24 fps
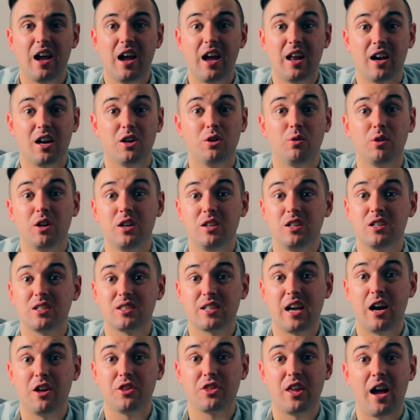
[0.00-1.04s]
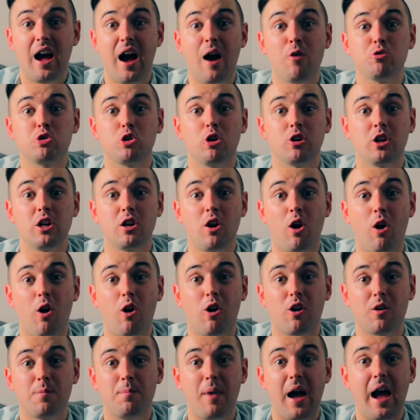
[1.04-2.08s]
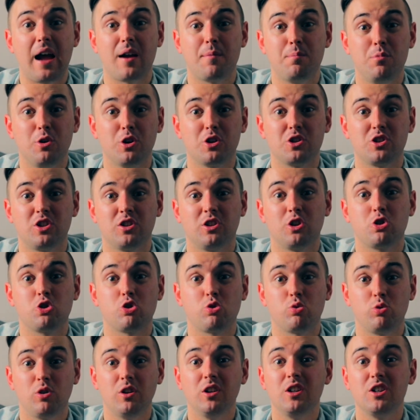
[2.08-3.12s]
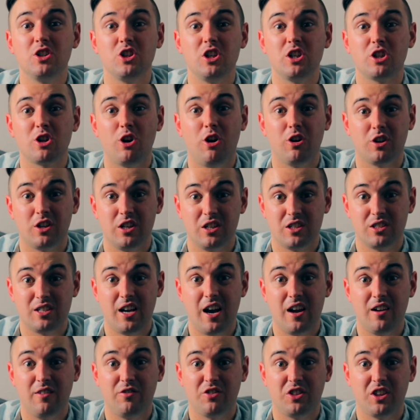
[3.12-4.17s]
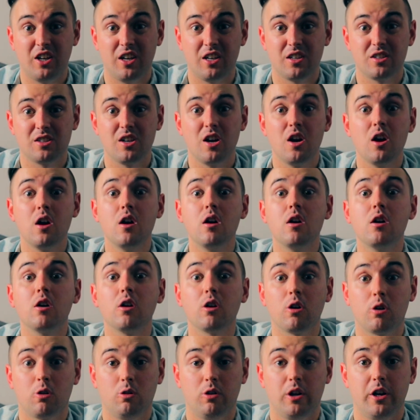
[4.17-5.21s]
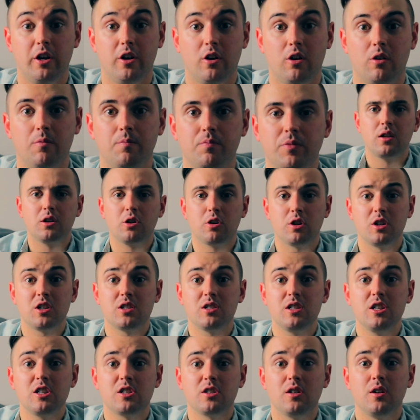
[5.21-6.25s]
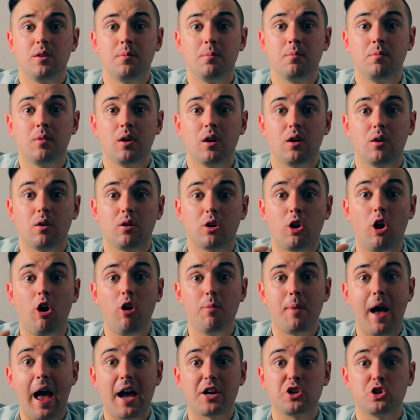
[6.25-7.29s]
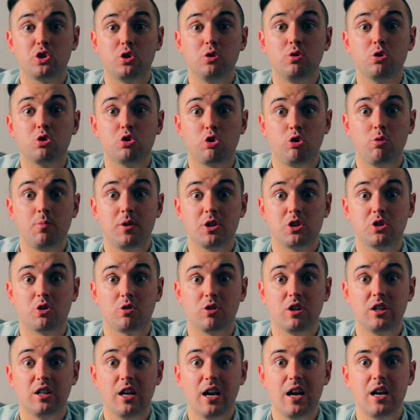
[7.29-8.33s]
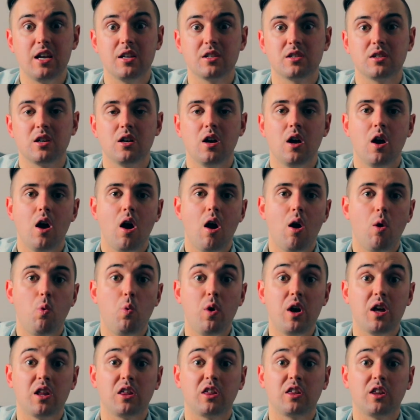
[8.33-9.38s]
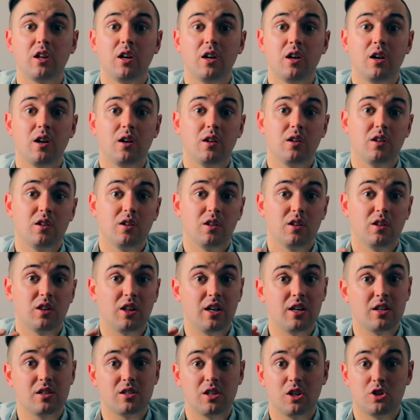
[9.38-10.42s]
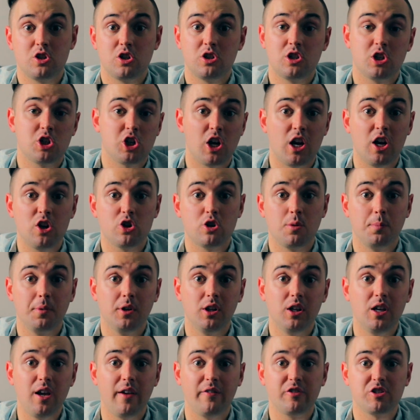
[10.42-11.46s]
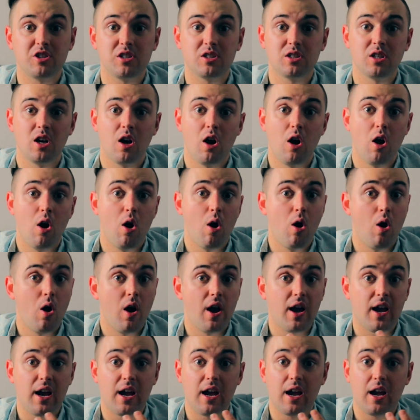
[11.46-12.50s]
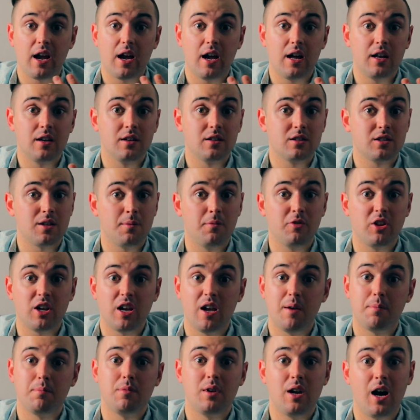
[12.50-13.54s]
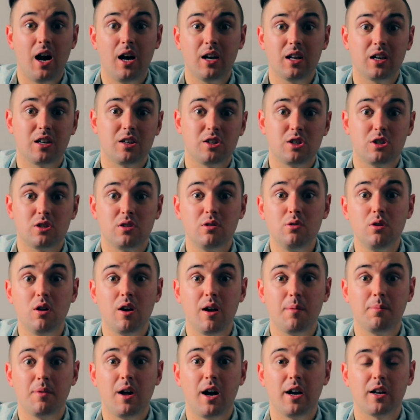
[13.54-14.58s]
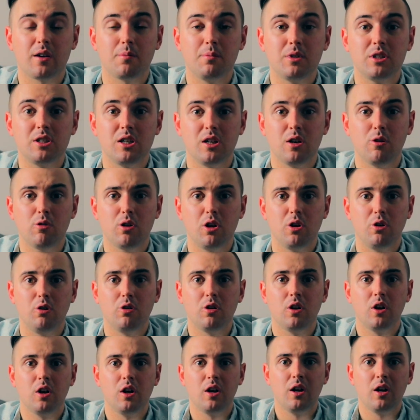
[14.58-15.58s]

And I don't want to discount that. I was talking hardback books in the trilogy talking side of things earlier. You're going to see some callbacks to those True Mystery days with things such as A Change of Beliefs and some of the hypnotic and pseudo-hypnotic material.